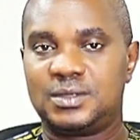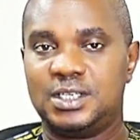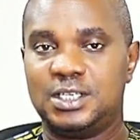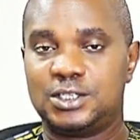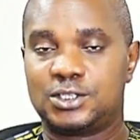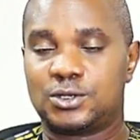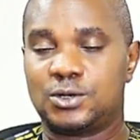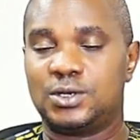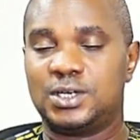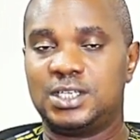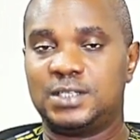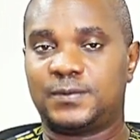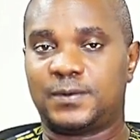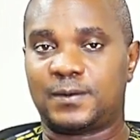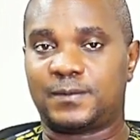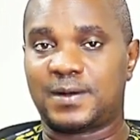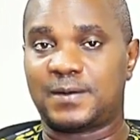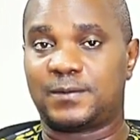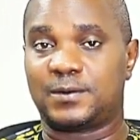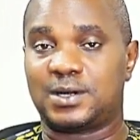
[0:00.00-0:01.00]
He sold it
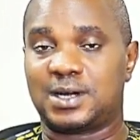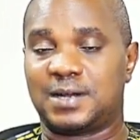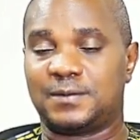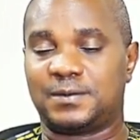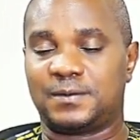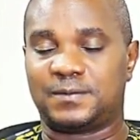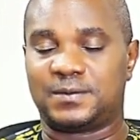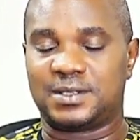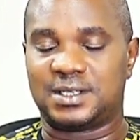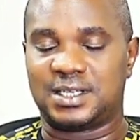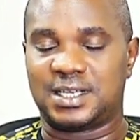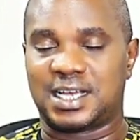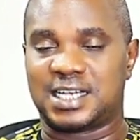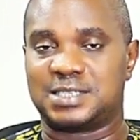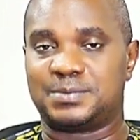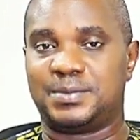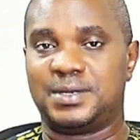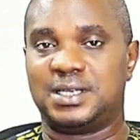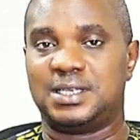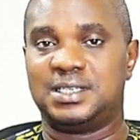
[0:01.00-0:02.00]
for 550. He
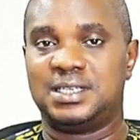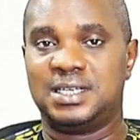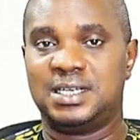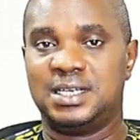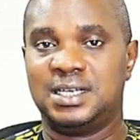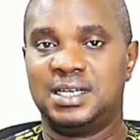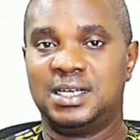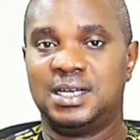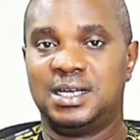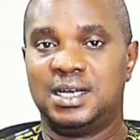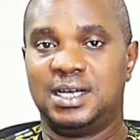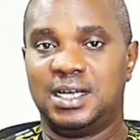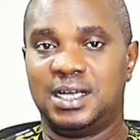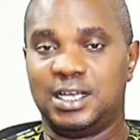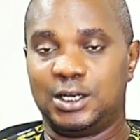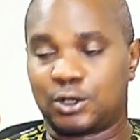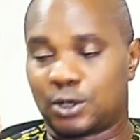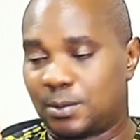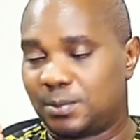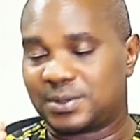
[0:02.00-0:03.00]
has been
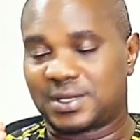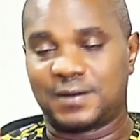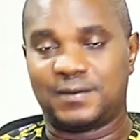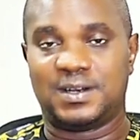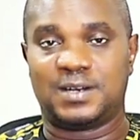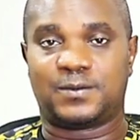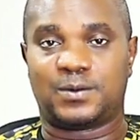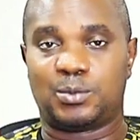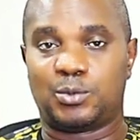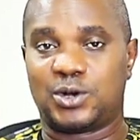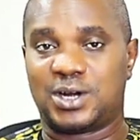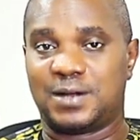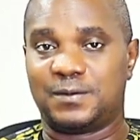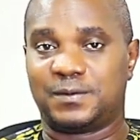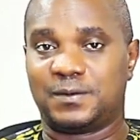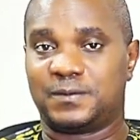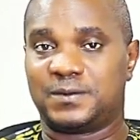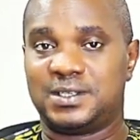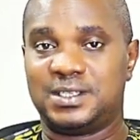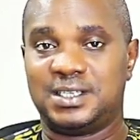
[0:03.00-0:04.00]
in Computer Village for more than
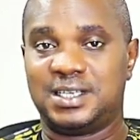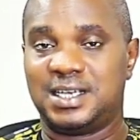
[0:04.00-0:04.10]
15